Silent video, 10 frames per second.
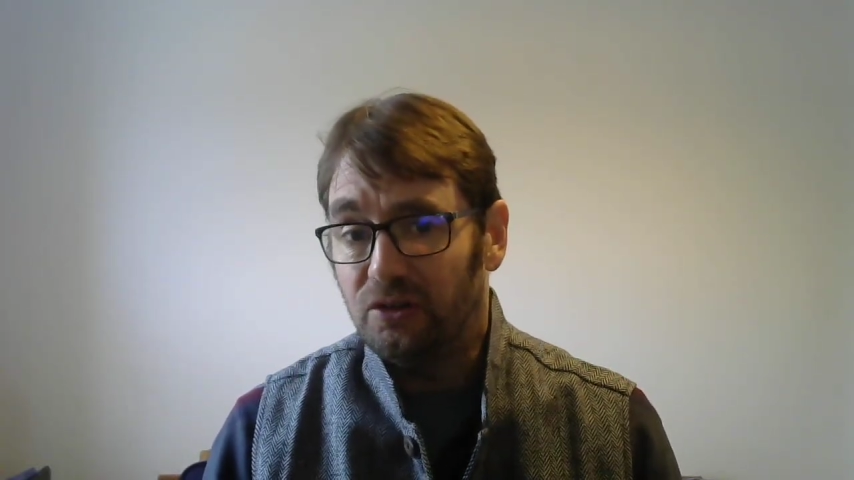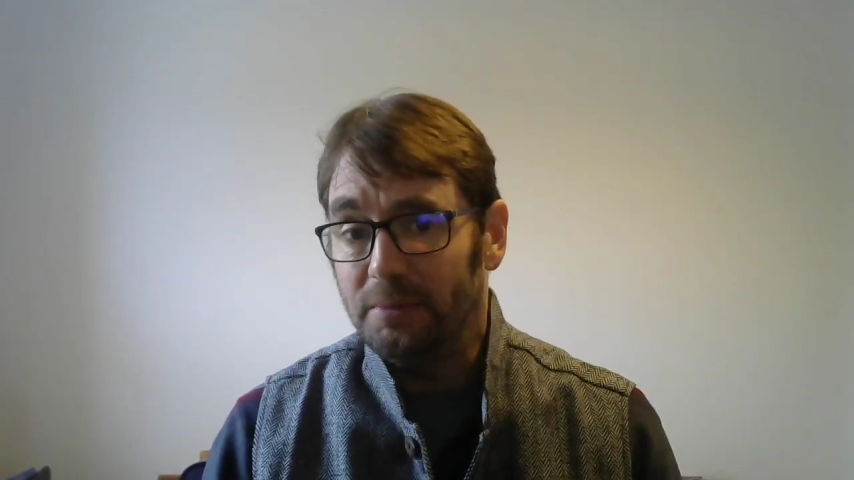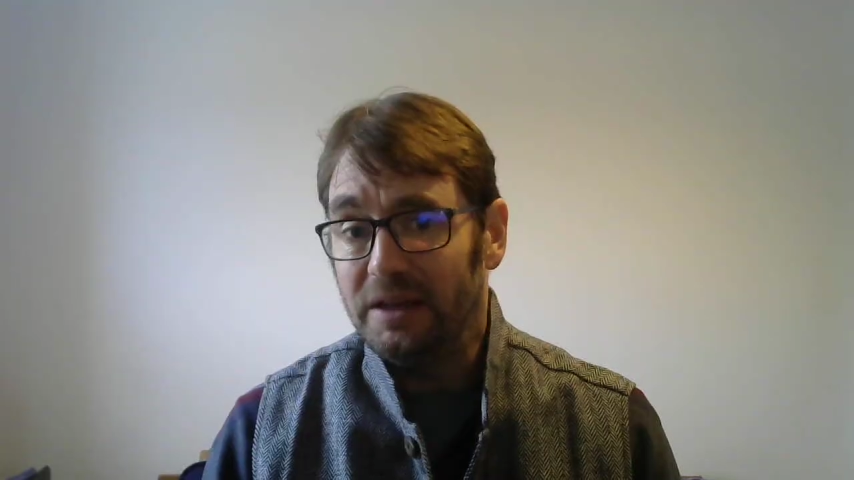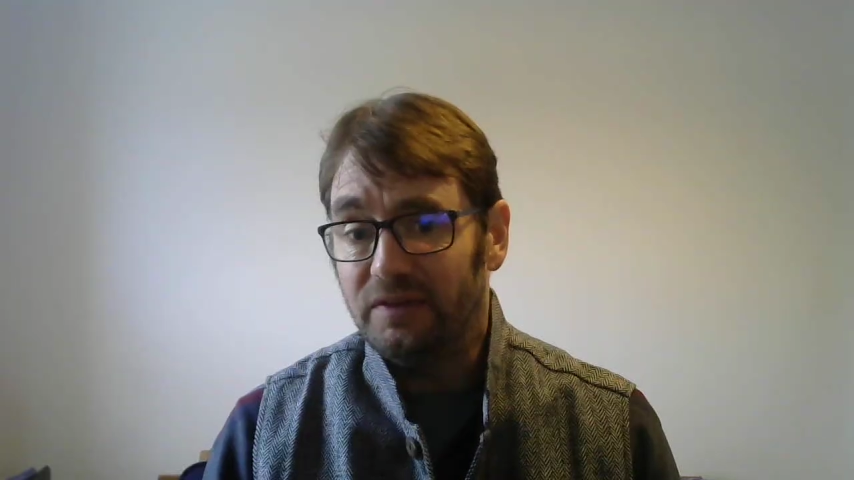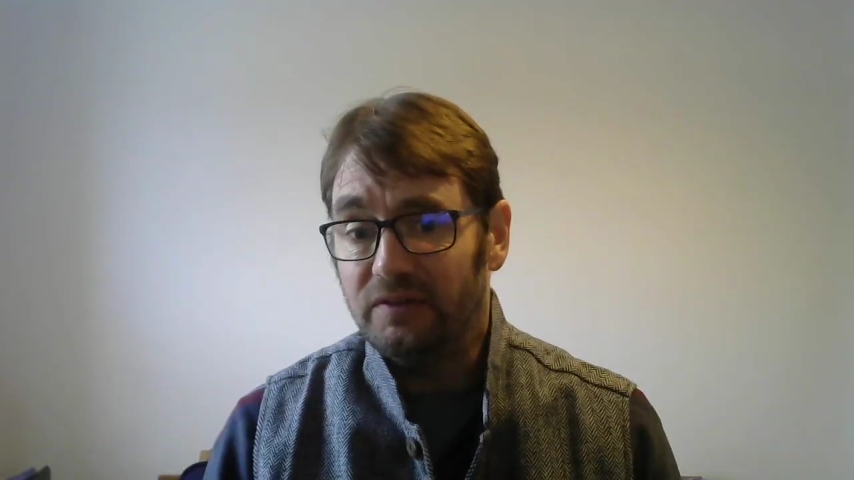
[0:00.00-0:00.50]
the
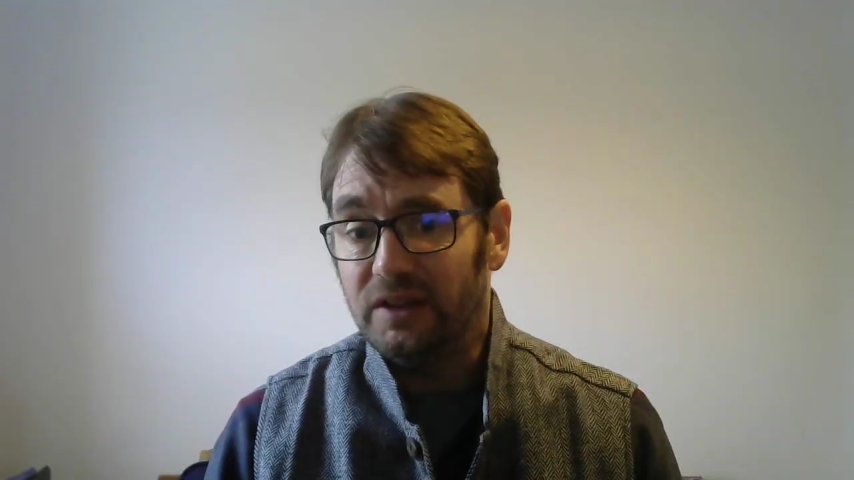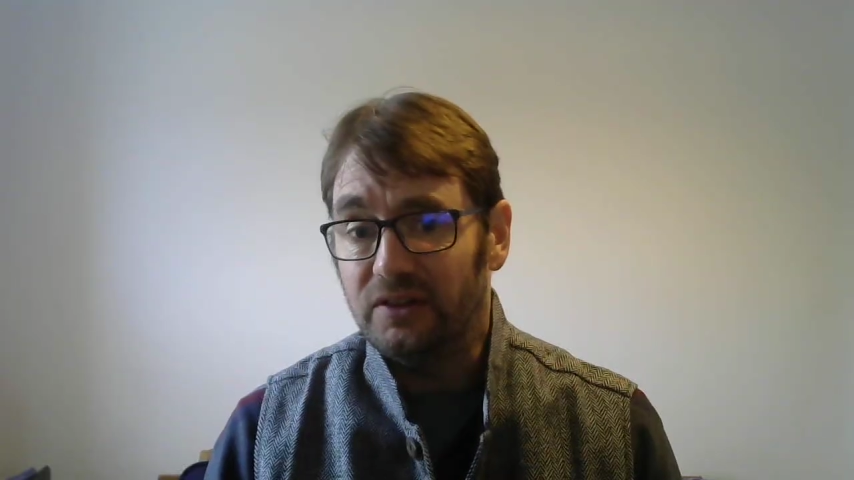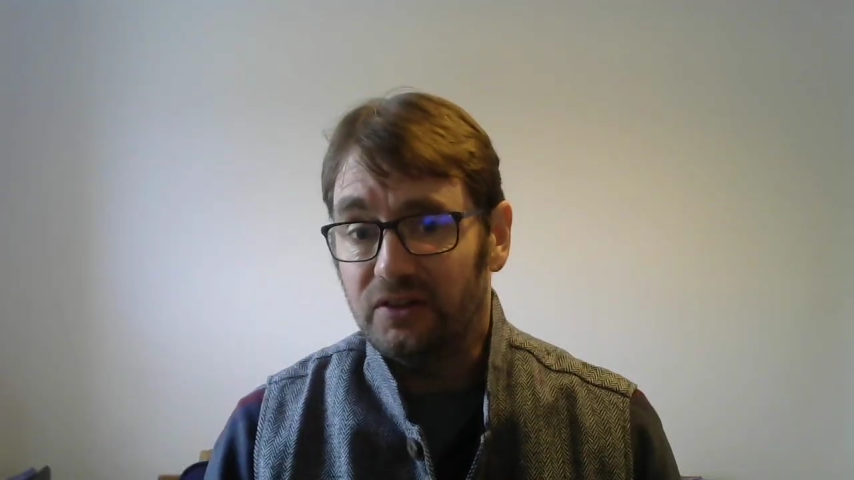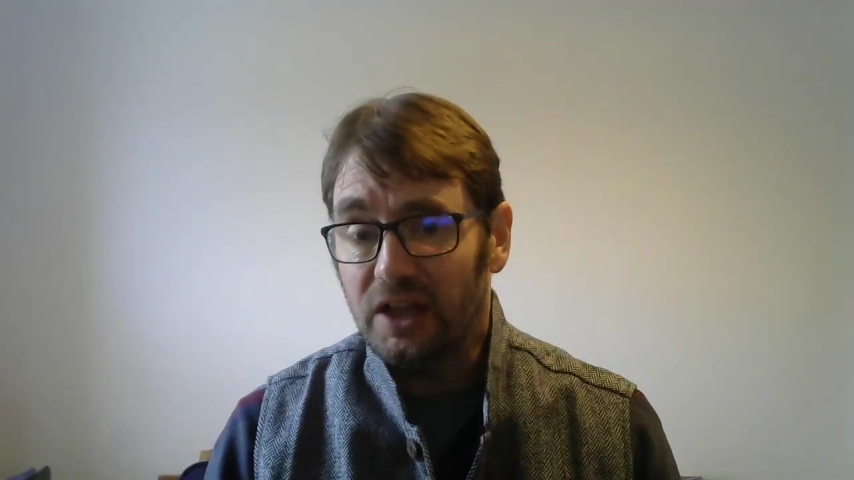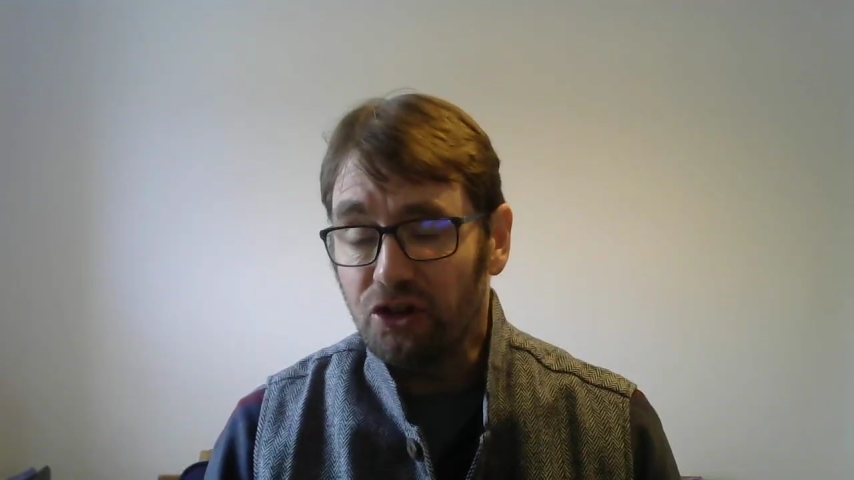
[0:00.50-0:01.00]
mid-15th
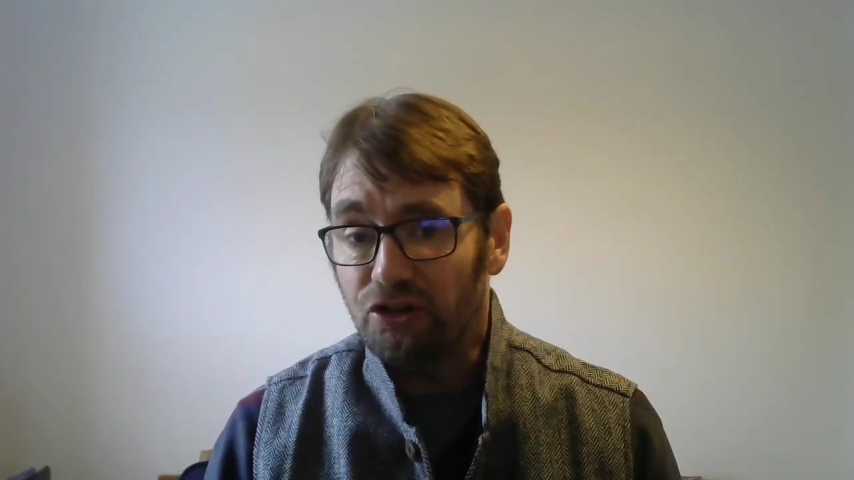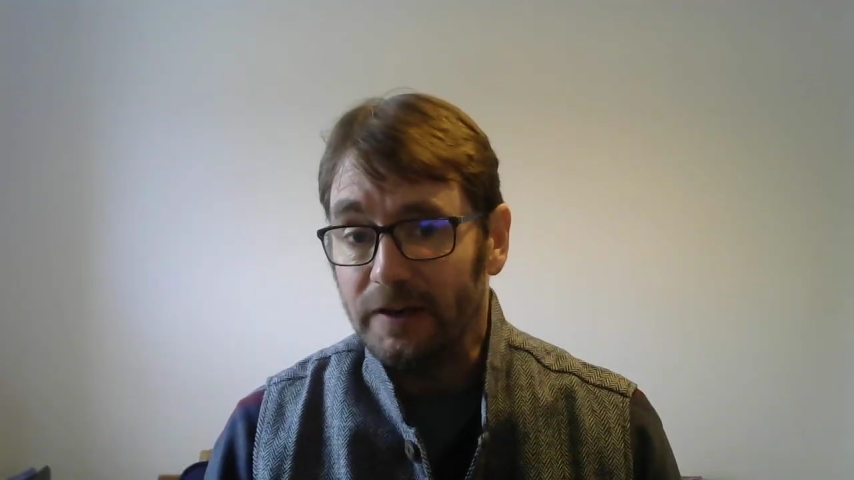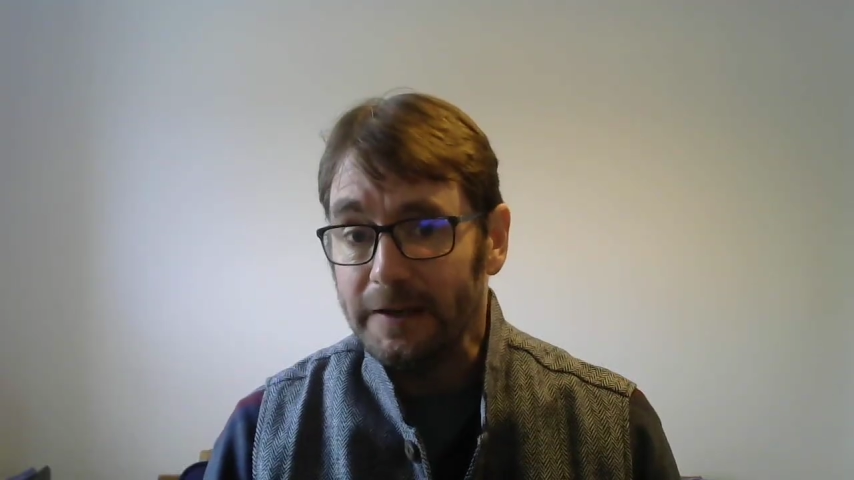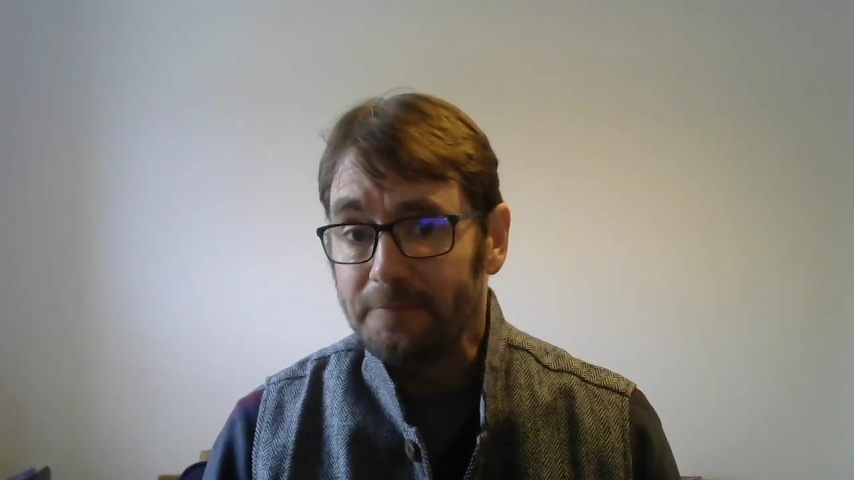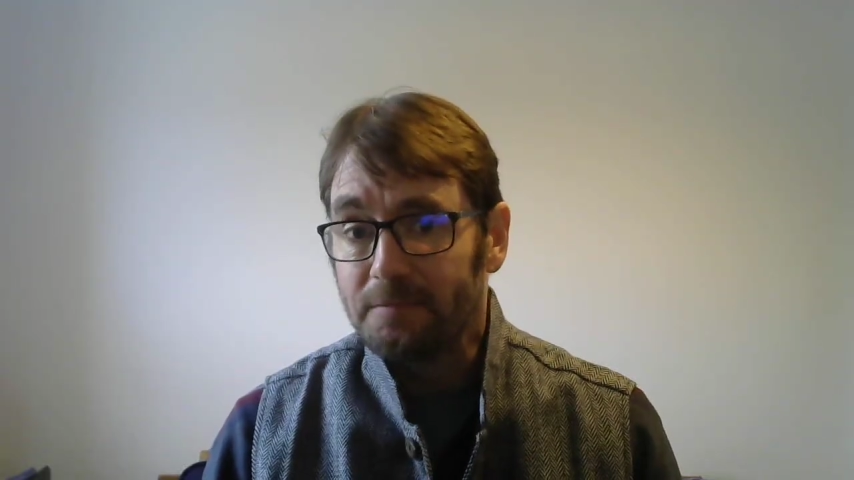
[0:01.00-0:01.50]
century,